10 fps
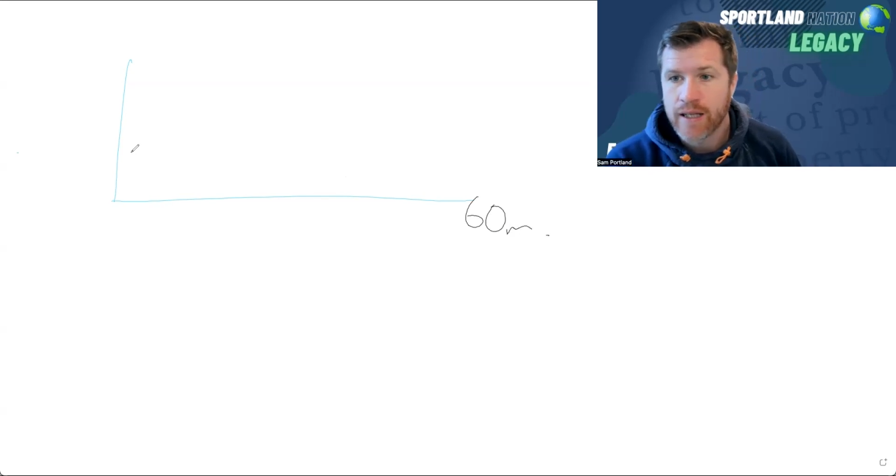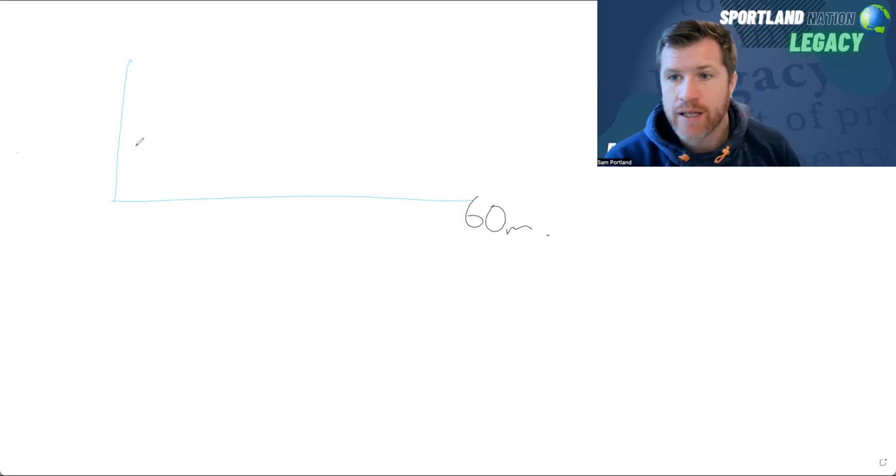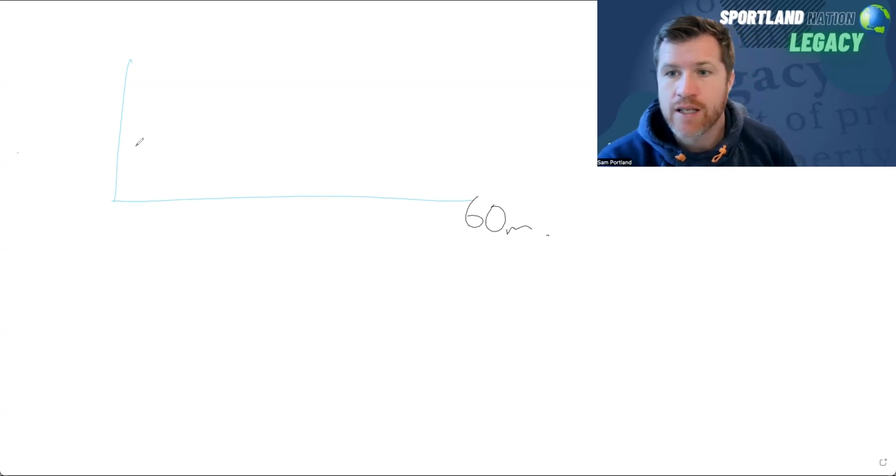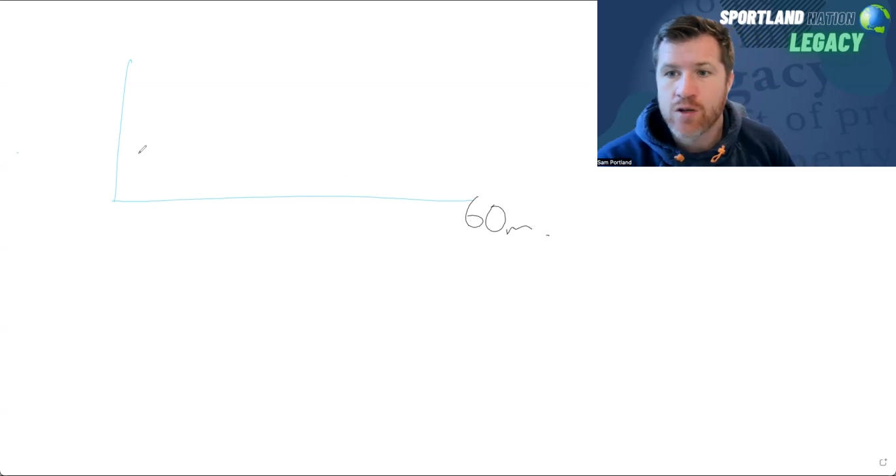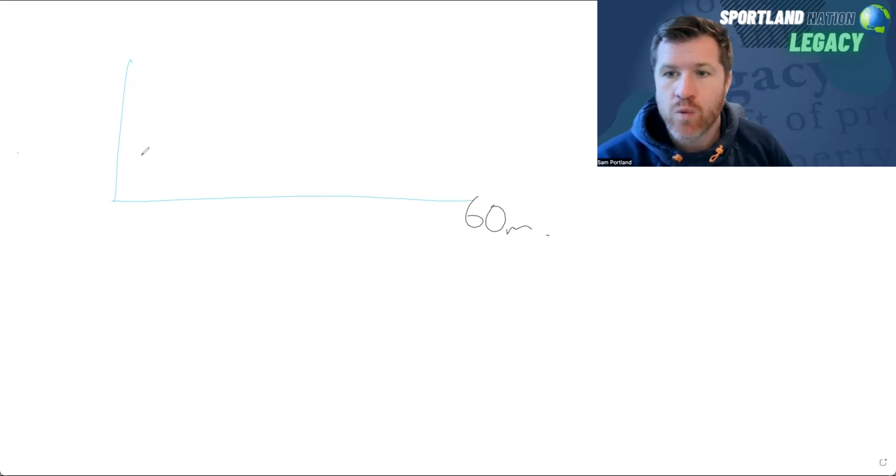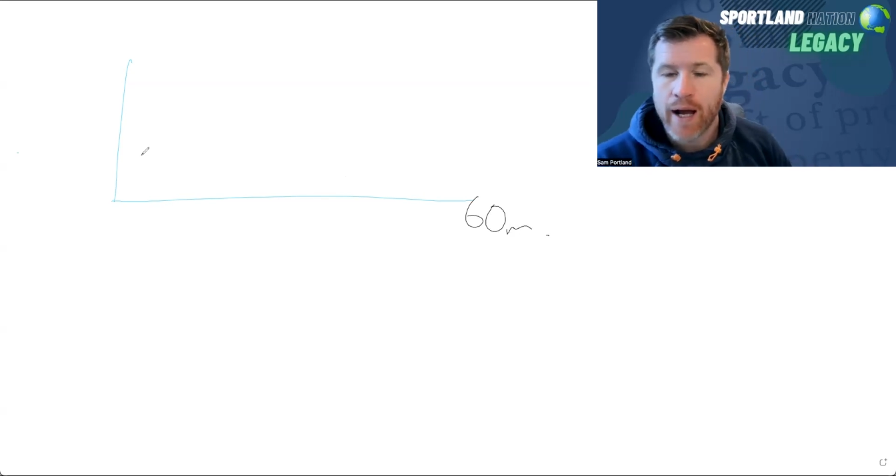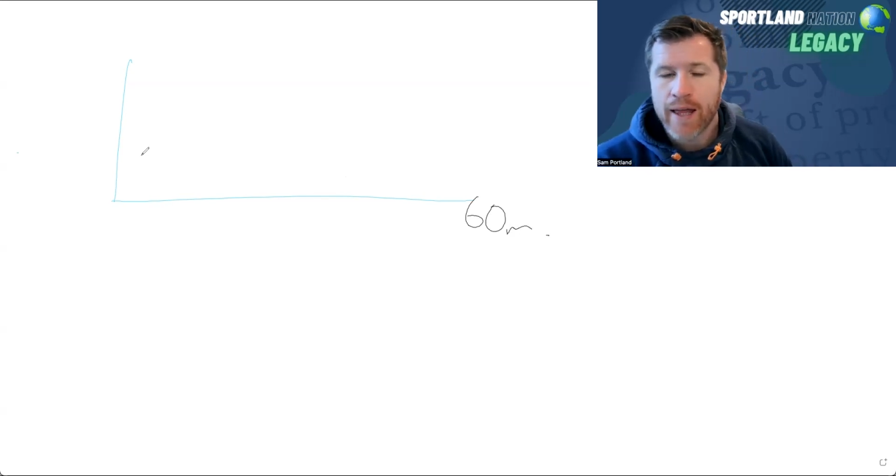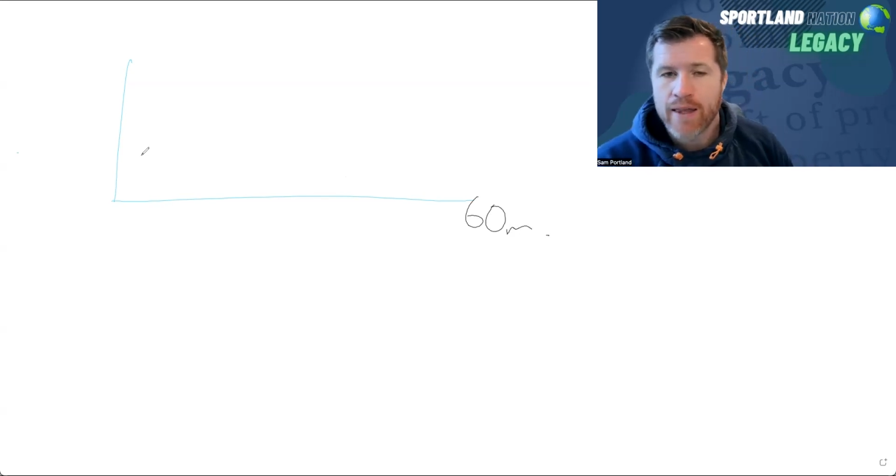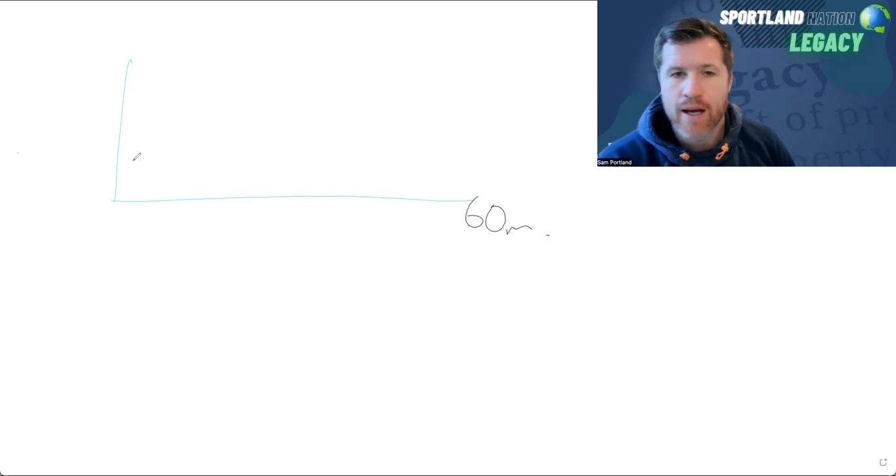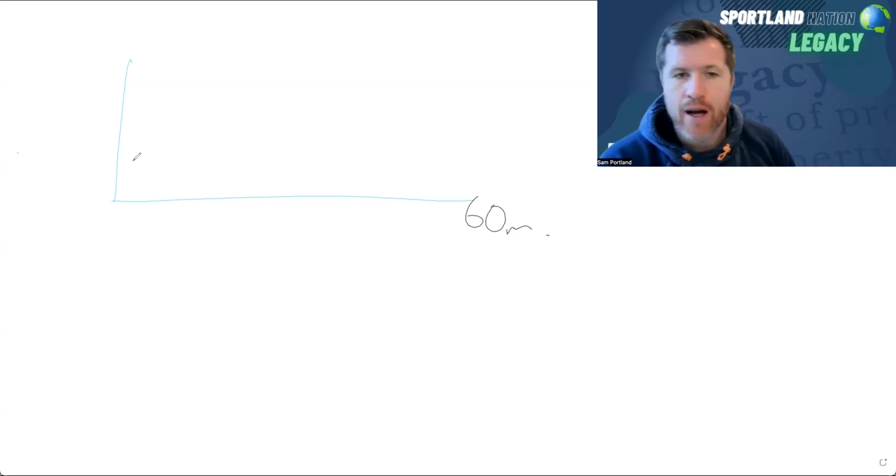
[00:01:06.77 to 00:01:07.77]
this is
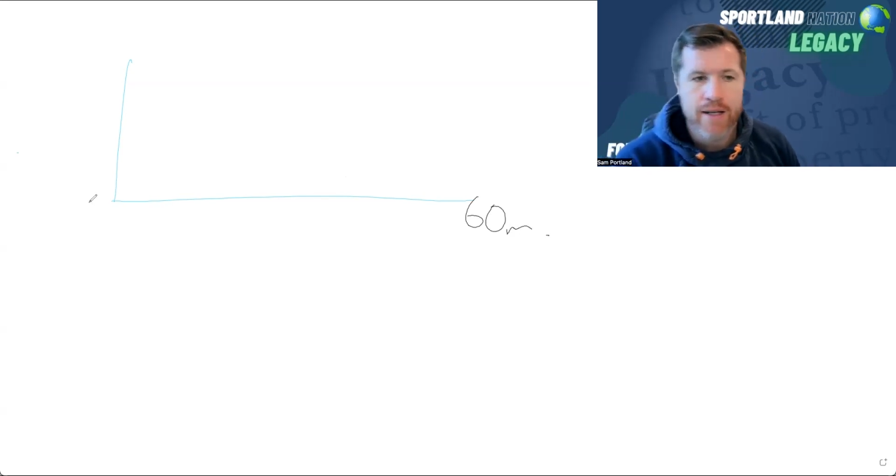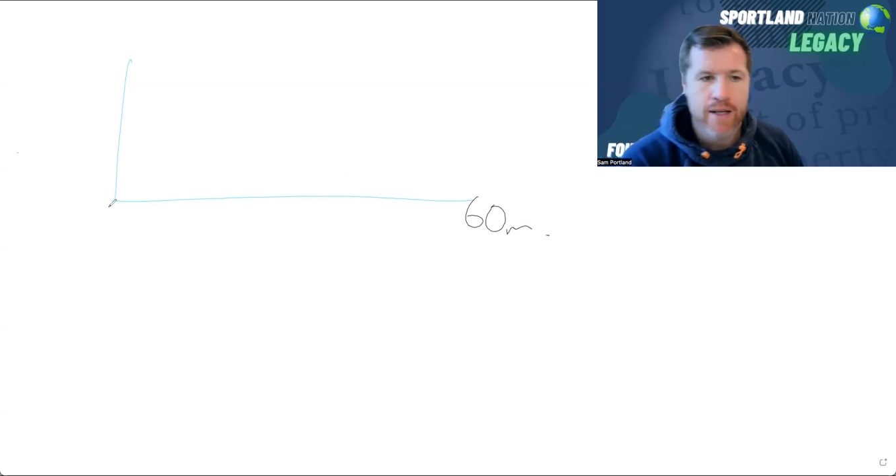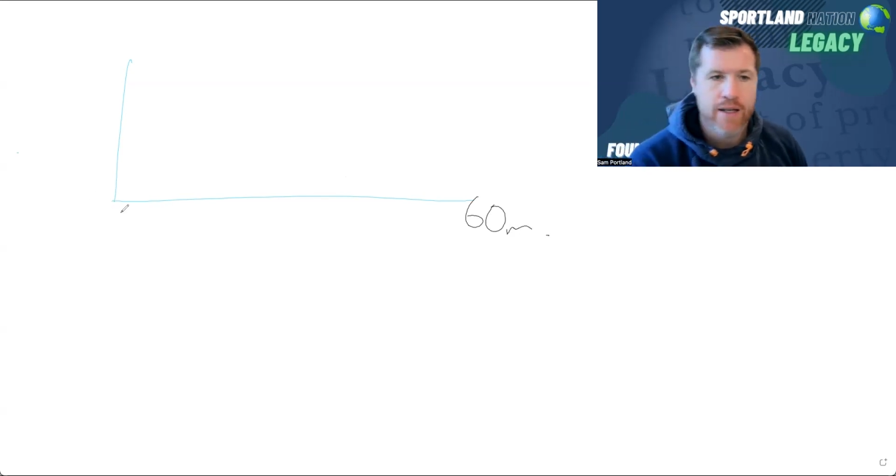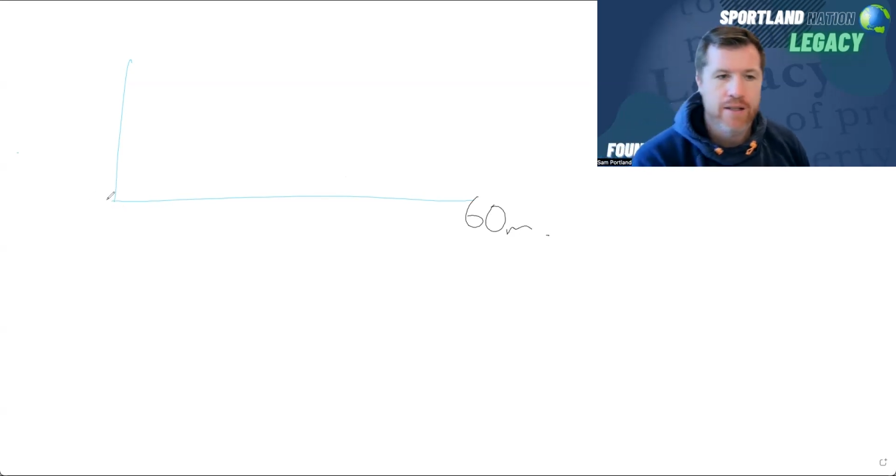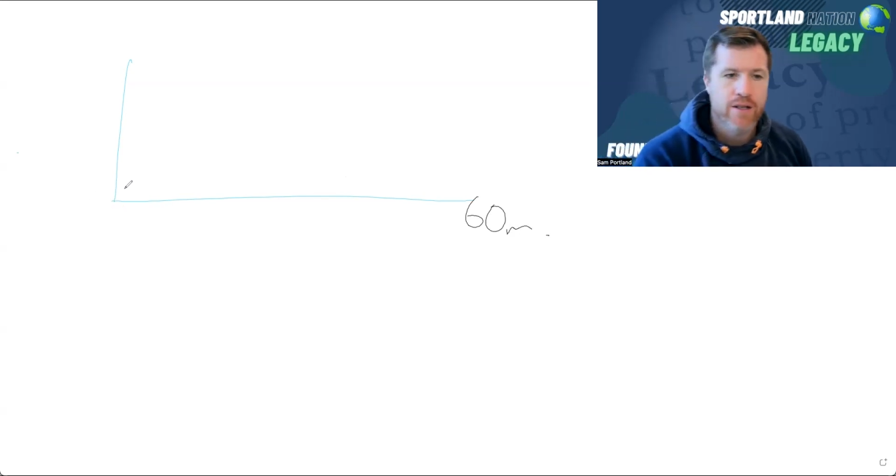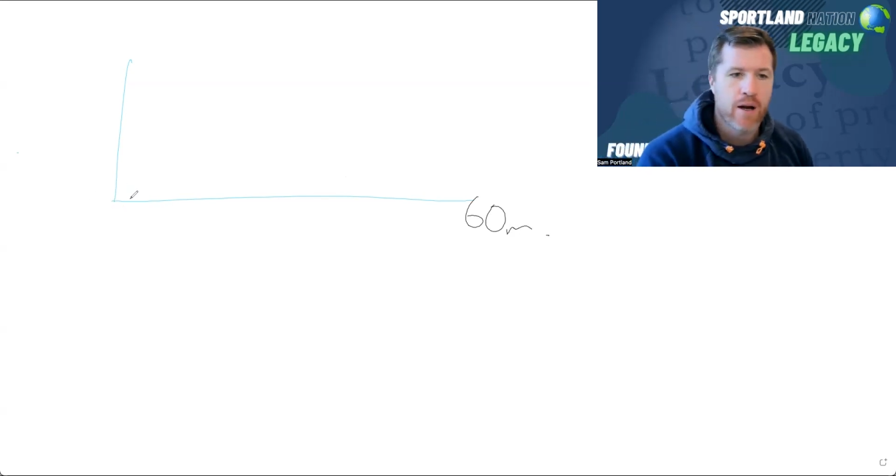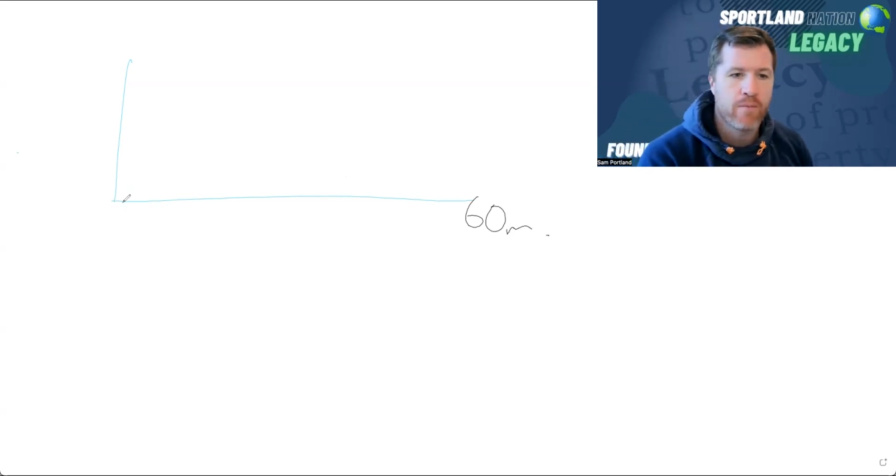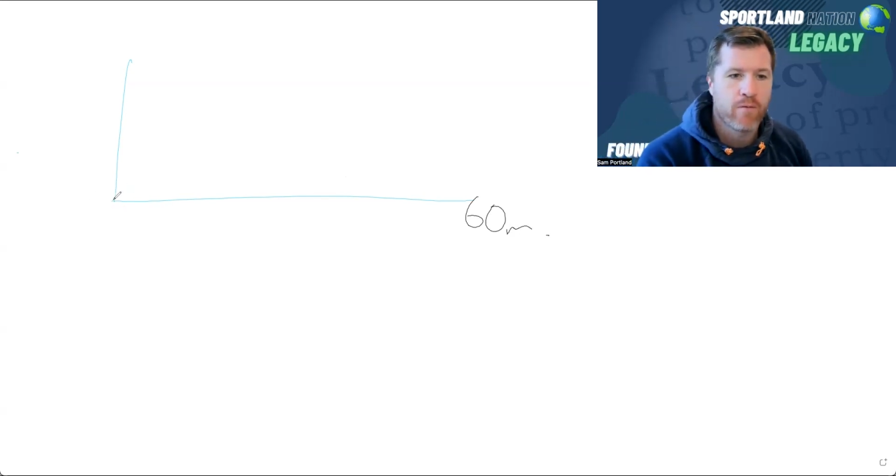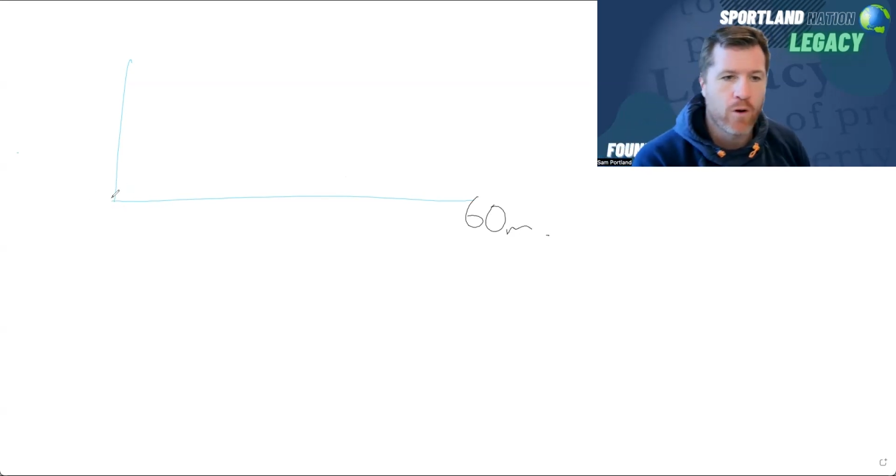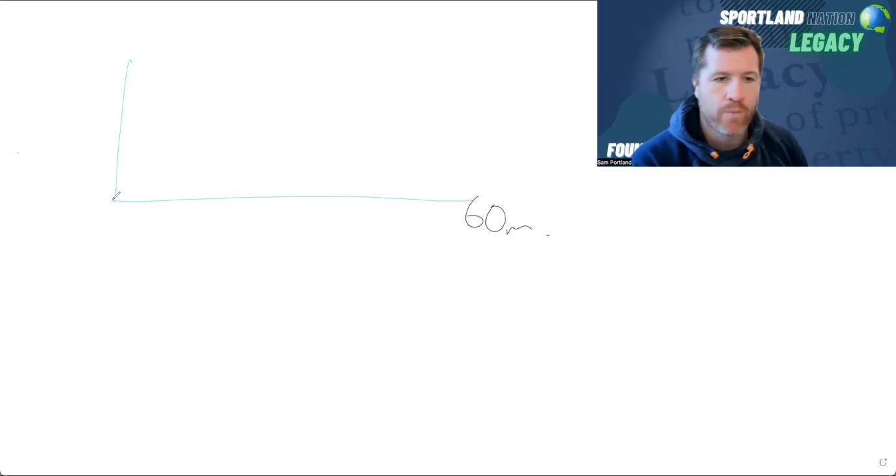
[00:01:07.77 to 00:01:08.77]
where the ideas
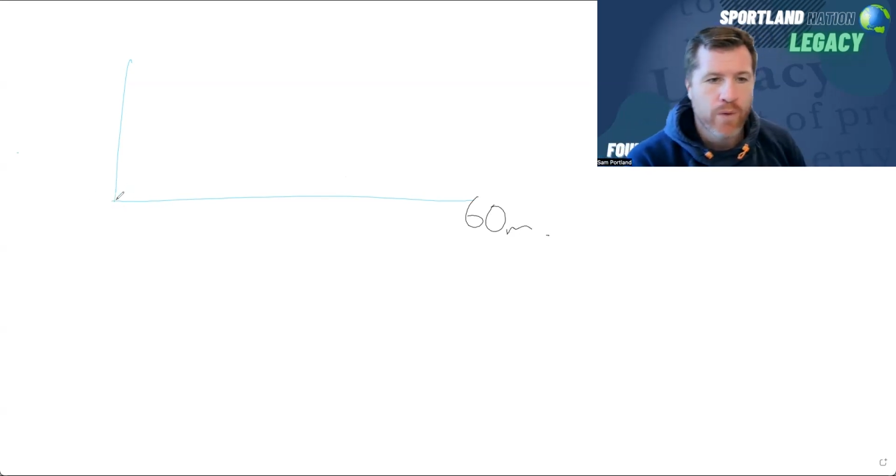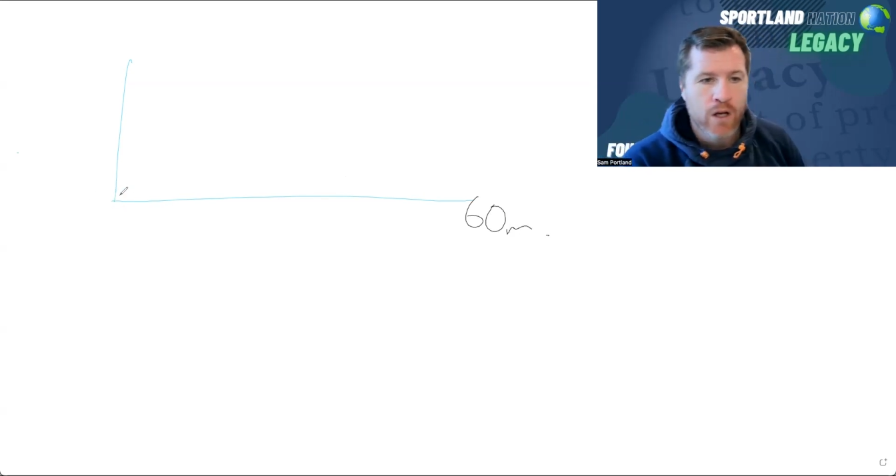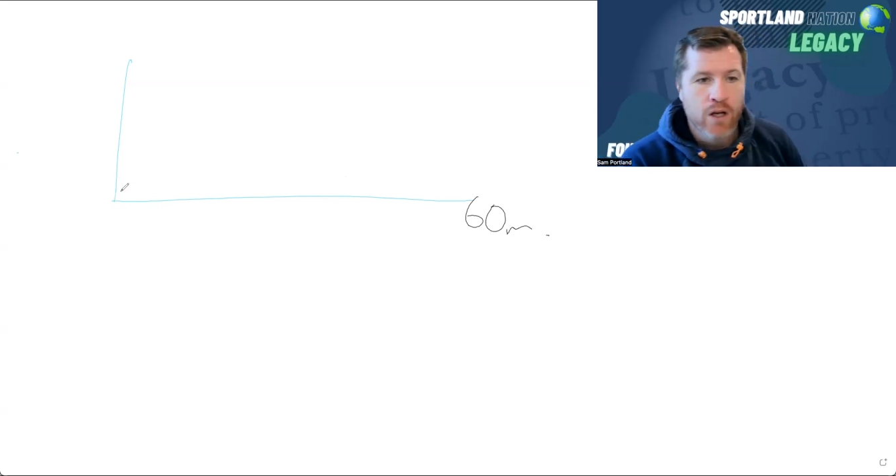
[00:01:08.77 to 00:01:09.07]
come from.